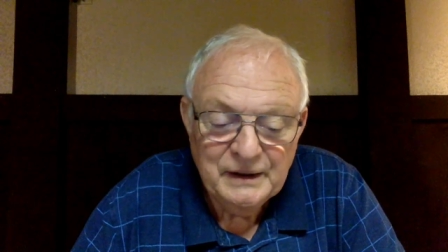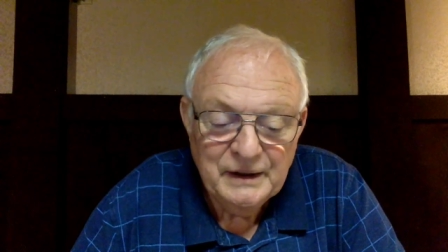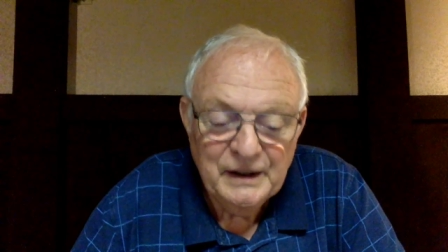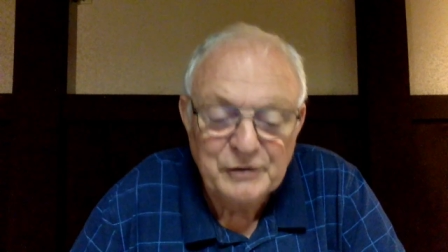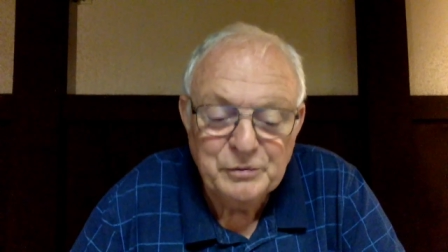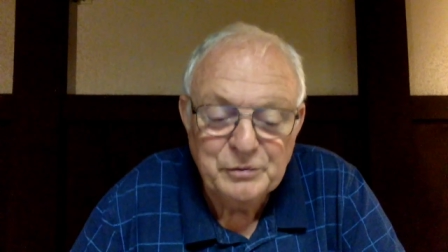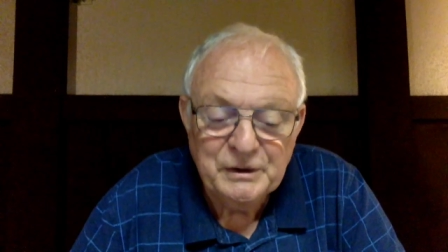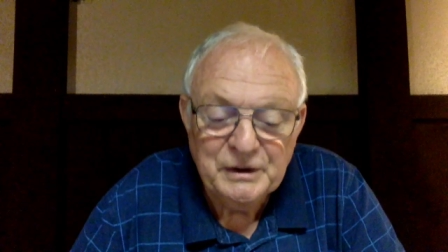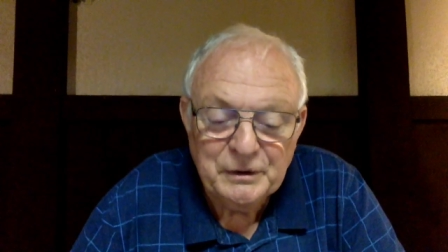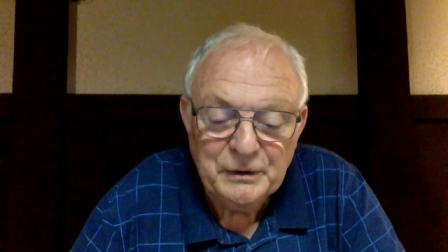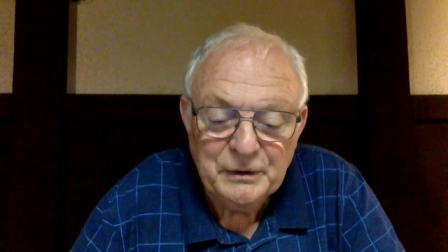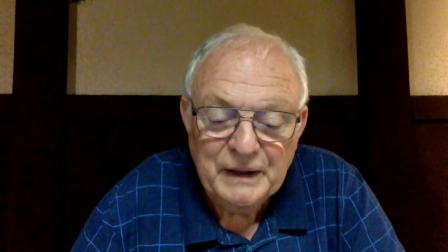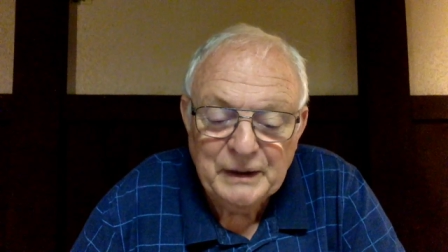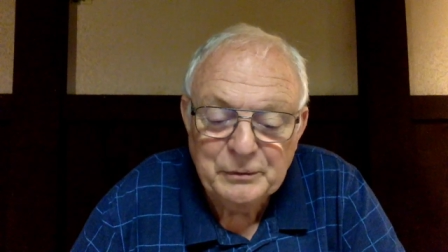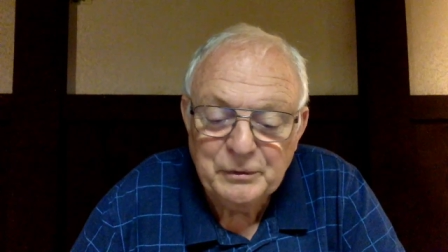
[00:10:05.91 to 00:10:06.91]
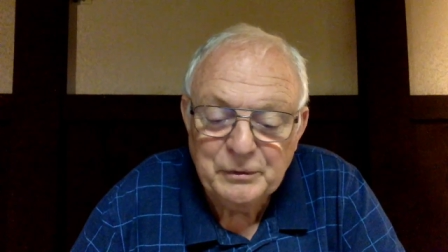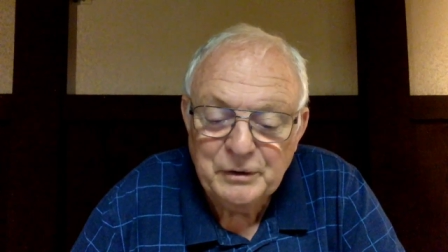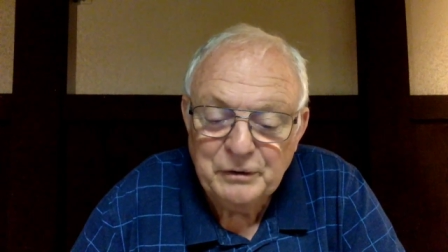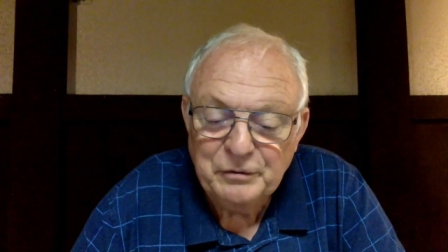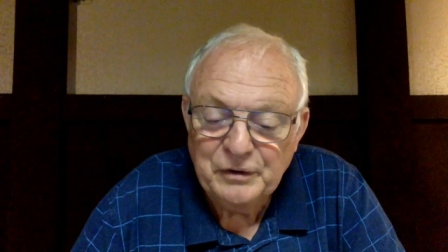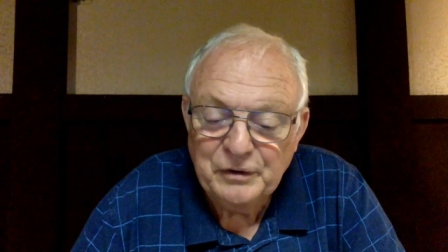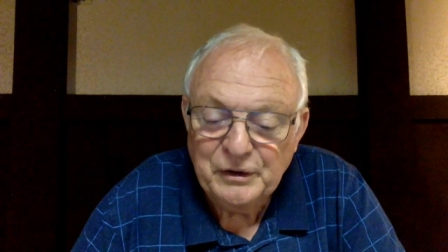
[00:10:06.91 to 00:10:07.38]
as we interact with
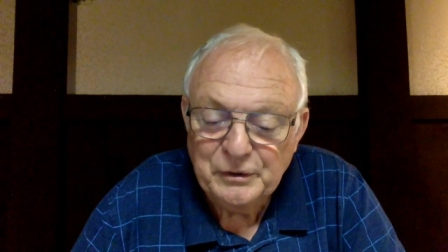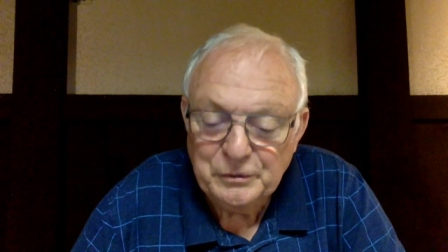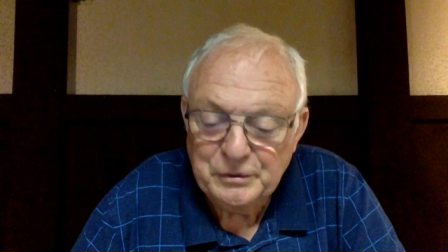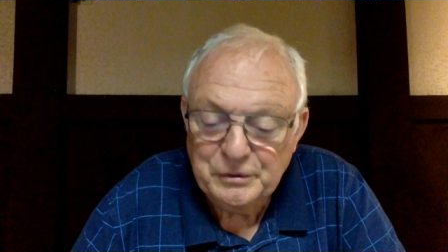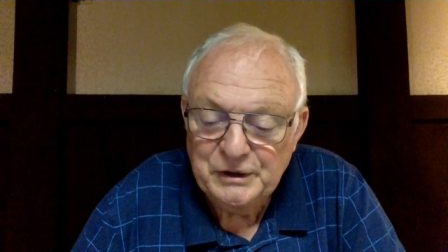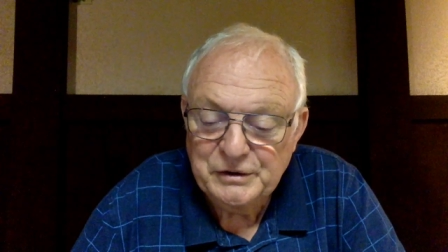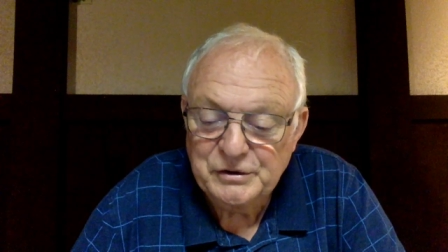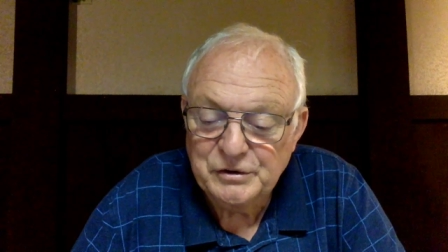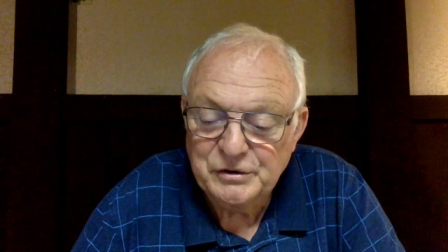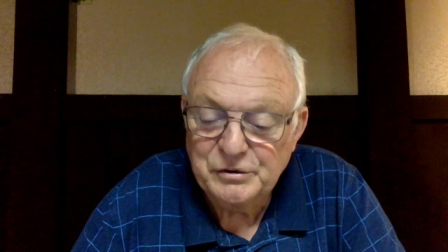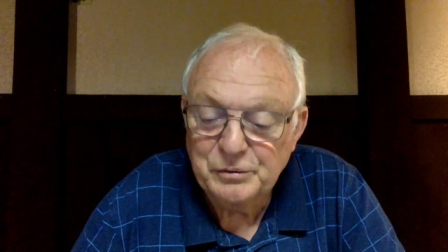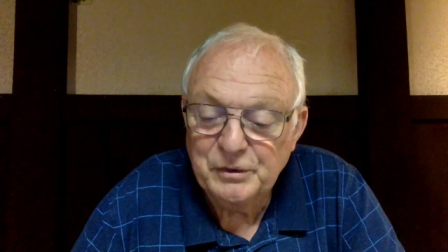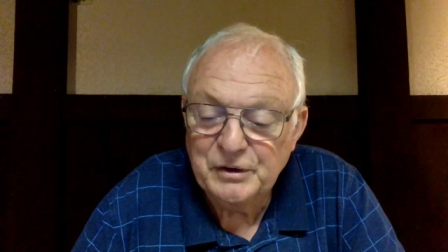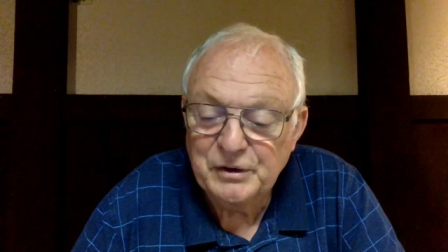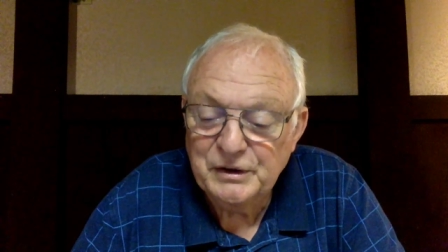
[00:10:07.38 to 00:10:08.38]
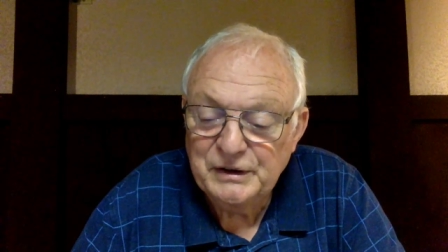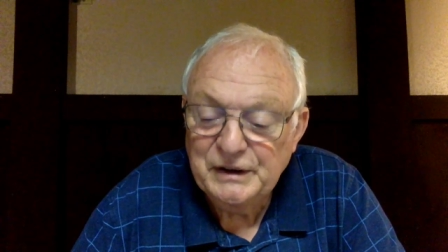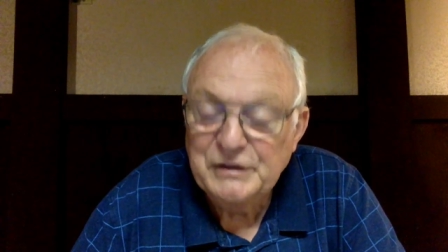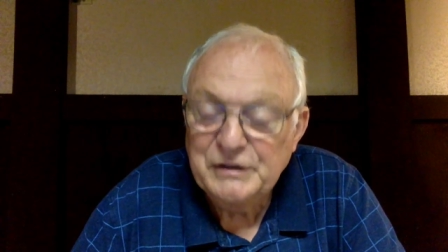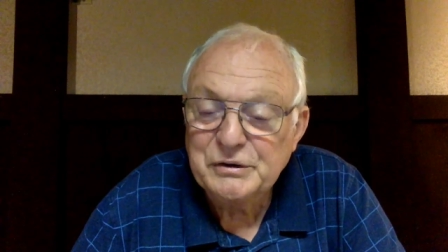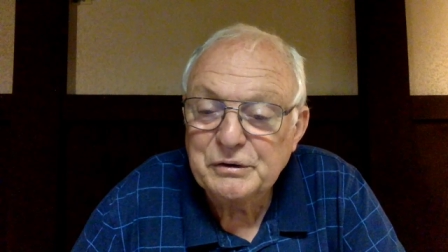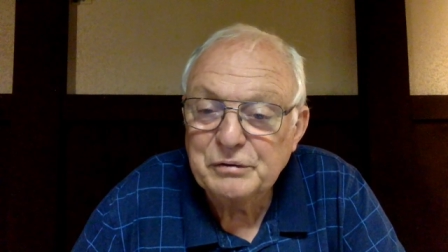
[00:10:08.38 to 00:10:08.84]
our fellow creatures and with the
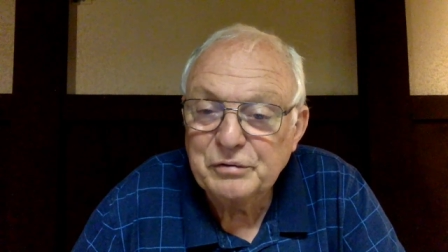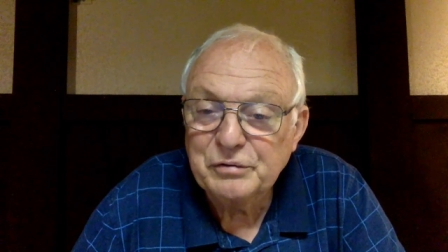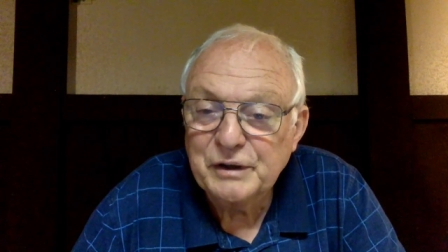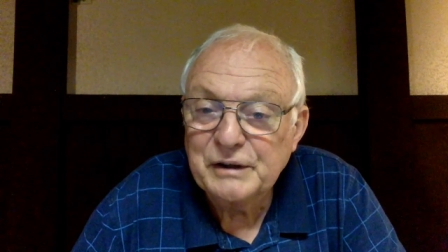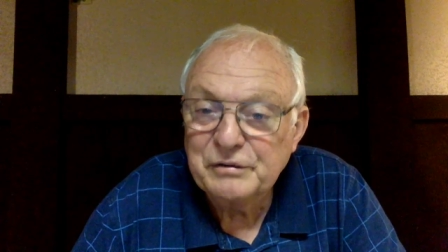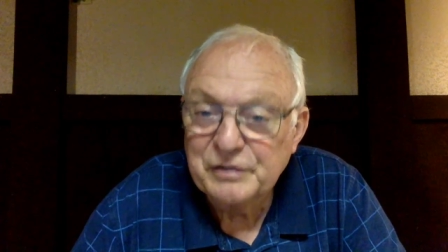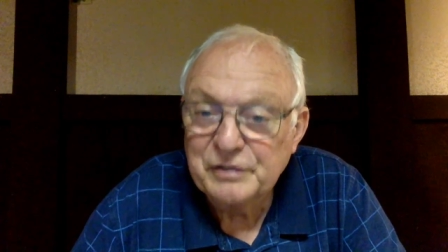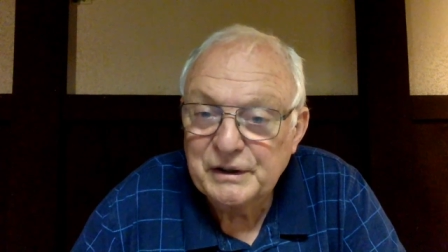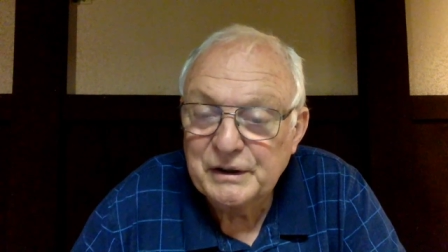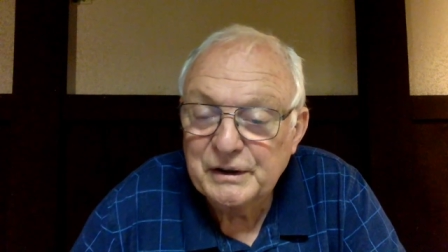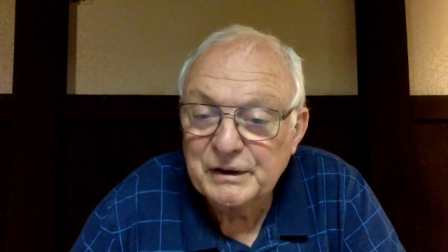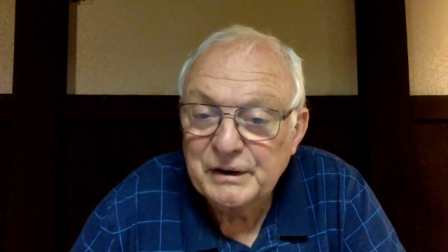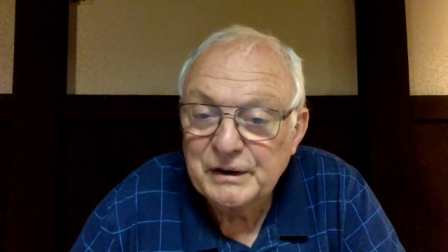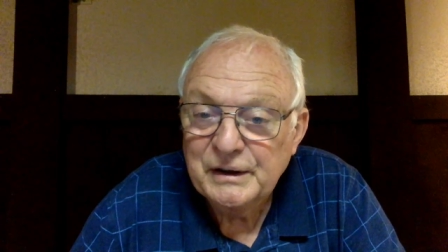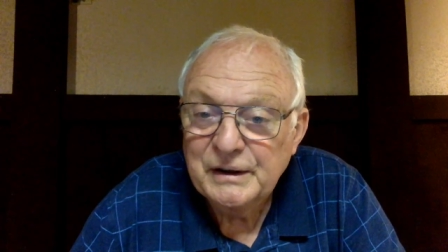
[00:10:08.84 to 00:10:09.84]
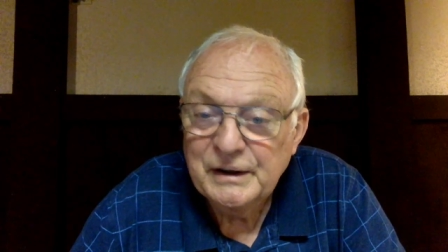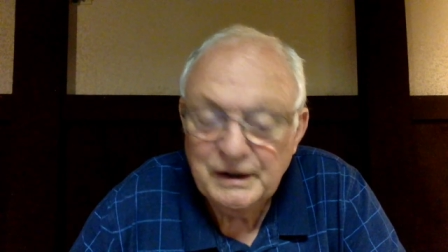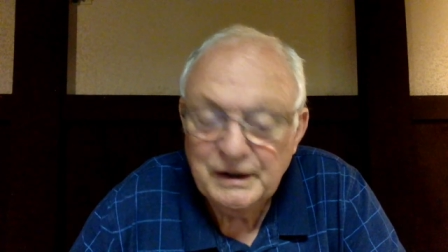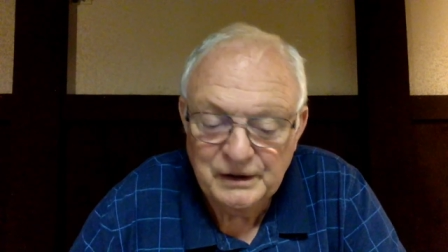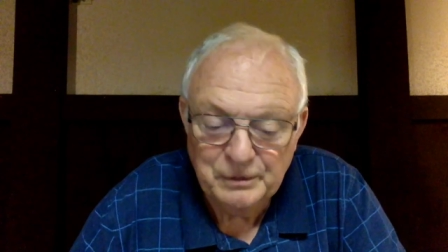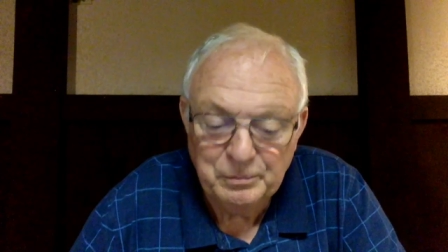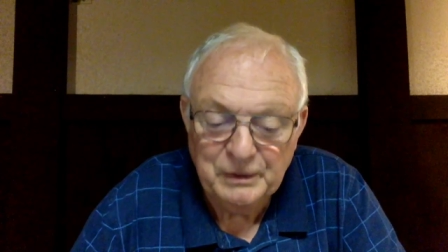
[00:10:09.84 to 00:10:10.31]
nature of life here
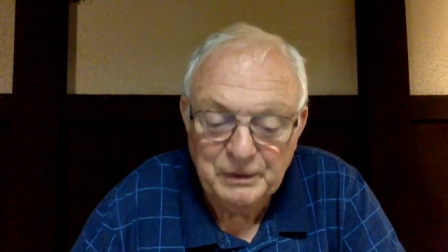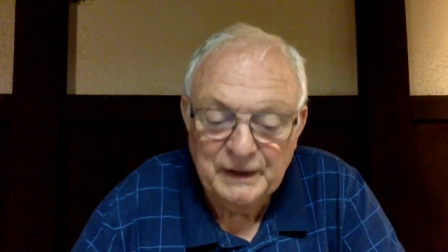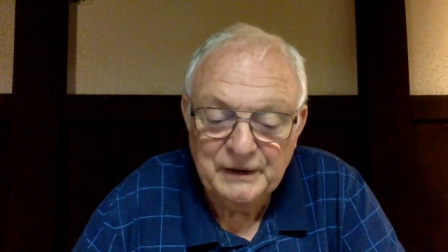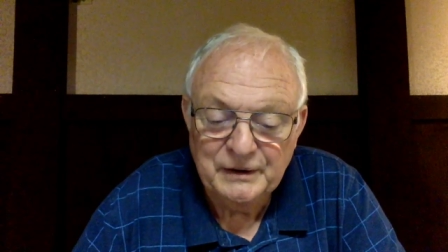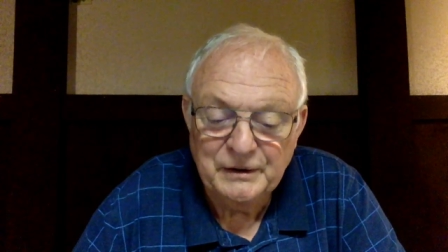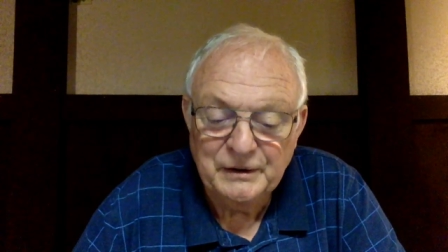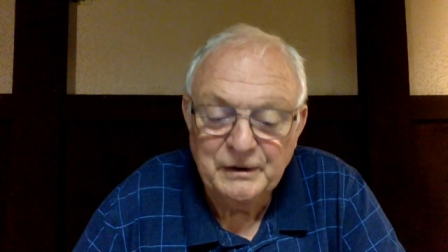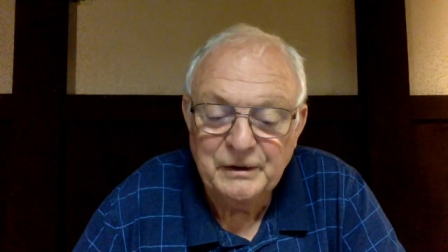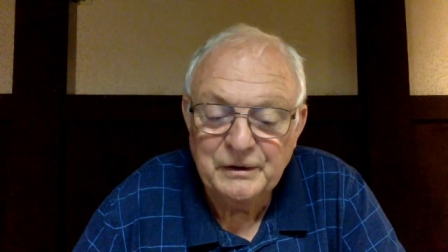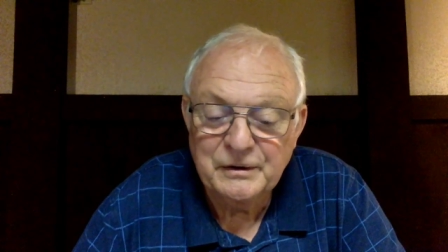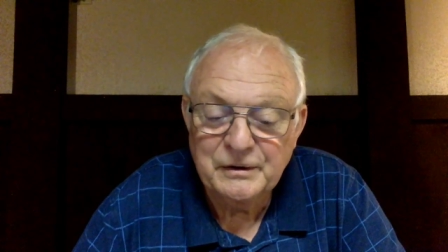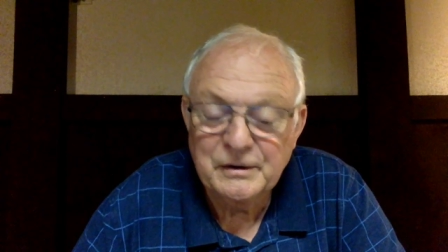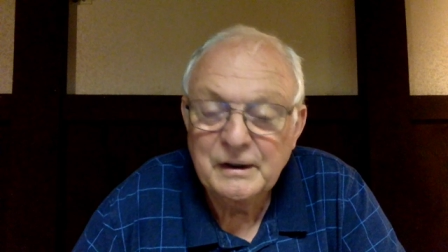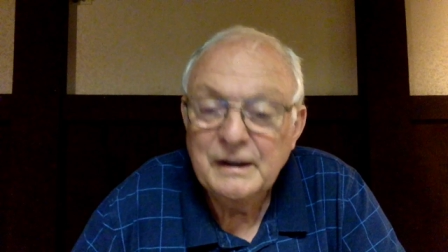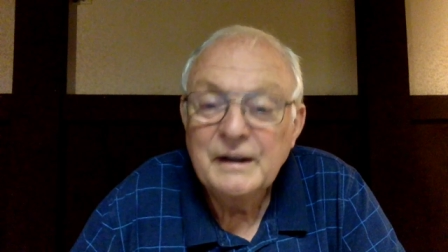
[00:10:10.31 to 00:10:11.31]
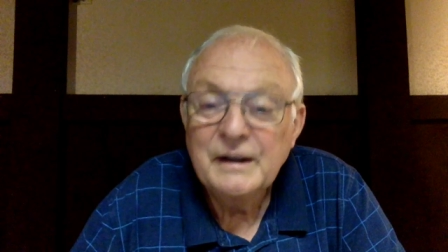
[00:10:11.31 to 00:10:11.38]
on the planet Earth.